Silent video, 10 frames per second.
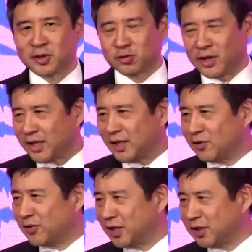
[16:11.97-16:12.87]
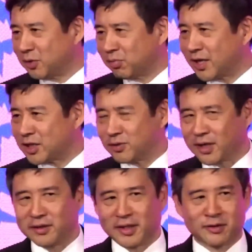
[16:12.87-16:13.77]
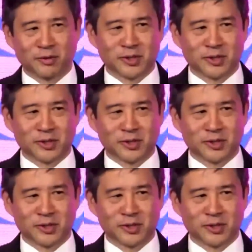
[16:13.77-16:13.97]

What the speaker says: try to intervene in the price directly through